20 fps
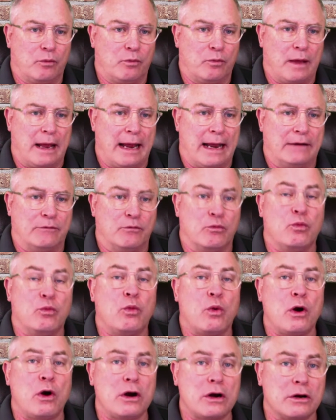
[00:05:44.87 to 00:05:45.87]
And
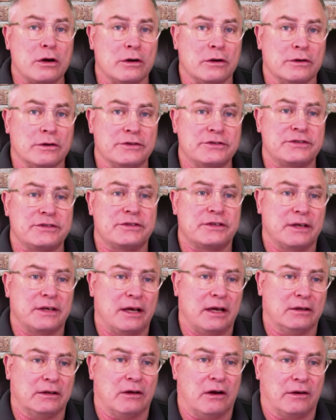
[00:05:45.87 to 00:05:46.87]
workers
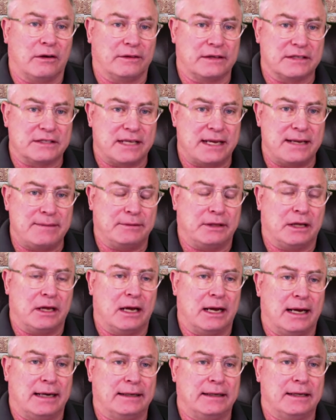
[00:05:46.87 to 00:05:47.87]
along the same
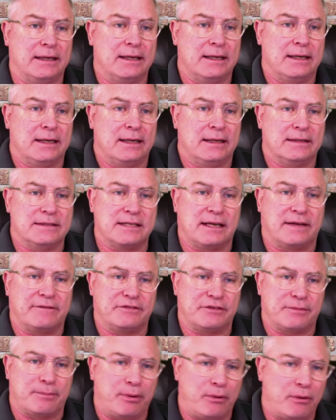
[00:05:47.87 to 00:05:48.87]
line, instead of
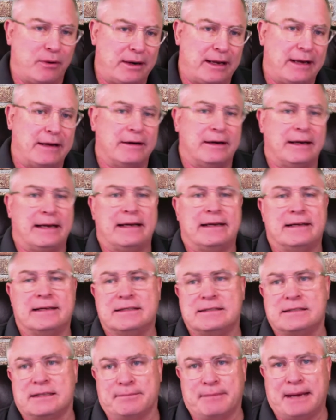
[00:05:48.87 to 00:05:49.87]
support
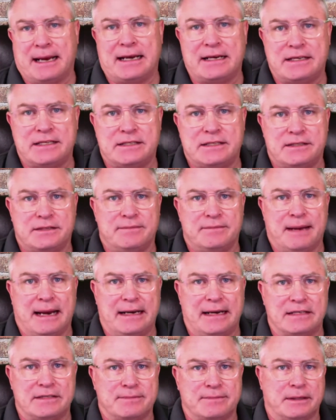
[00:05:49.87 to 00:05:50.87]
areas and
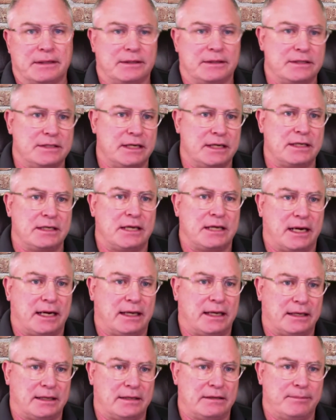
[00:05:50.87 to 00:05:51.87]
management
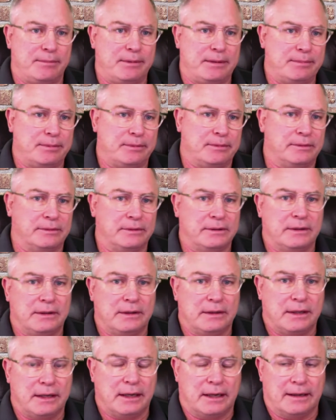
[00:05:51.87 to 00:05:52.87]
dictating to people
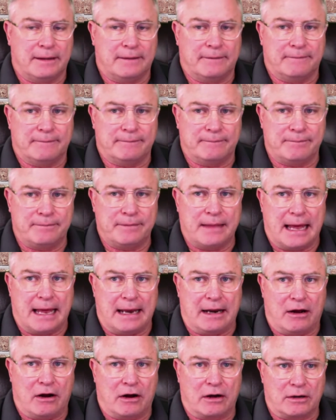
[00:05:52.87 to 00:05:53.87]

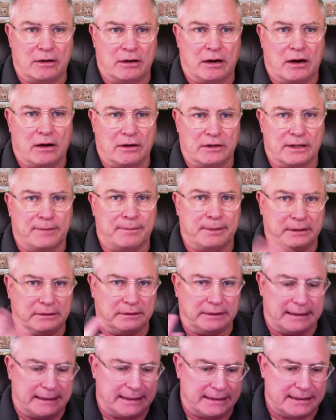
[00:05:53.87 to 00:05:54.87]
that are
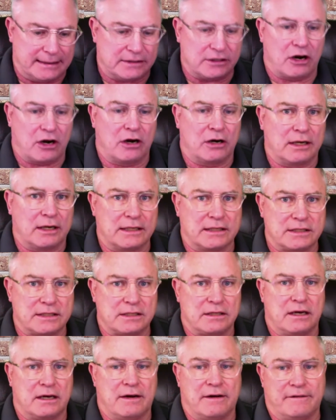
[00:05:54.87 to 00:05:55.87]
typically the targets
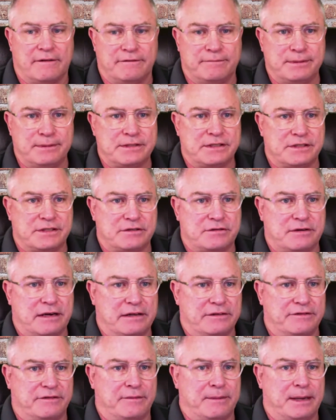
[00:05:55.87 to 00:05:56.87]
of business
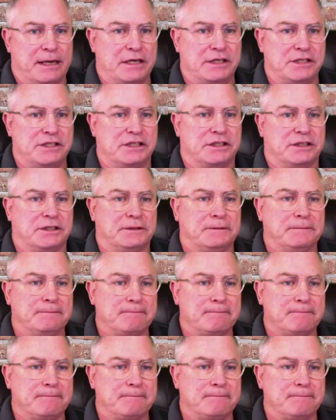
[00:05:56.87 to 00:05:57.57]
transformation,